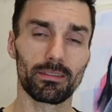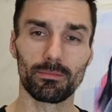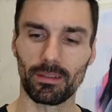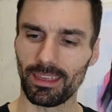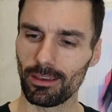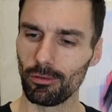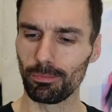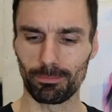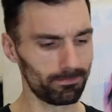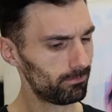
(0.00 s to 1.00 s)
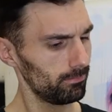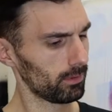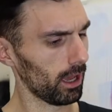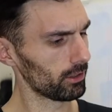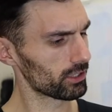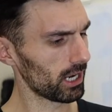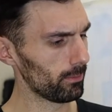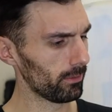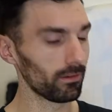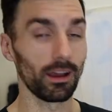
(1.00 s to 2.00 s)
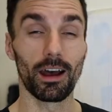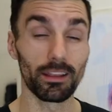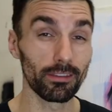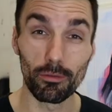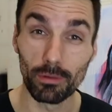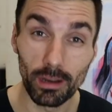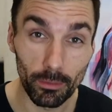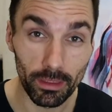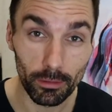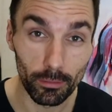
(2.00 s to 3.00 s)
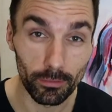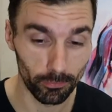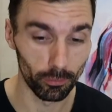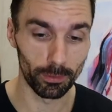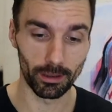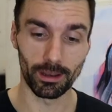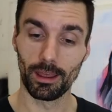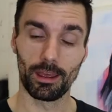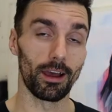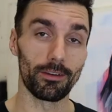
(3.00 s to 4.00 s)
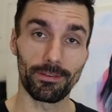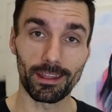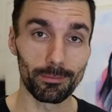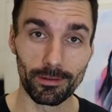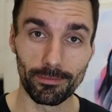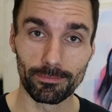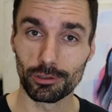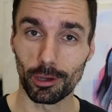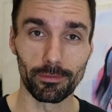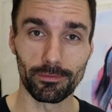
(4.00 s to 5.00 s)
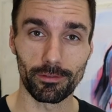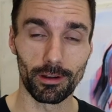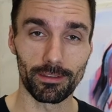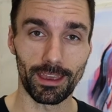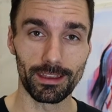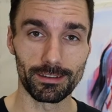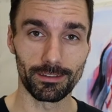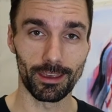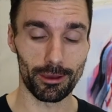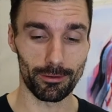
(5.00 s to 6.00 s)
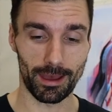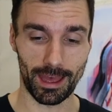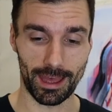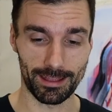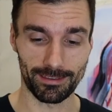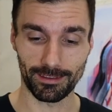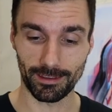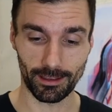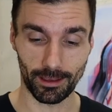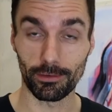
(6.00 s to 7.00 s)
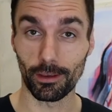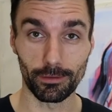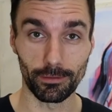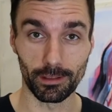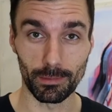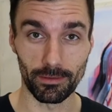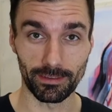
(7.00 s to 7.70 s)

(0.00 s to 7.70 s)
they're called colour shapers. I don't really know what they're used for, but I found them in a shop in France ages ago, and I've started using them ever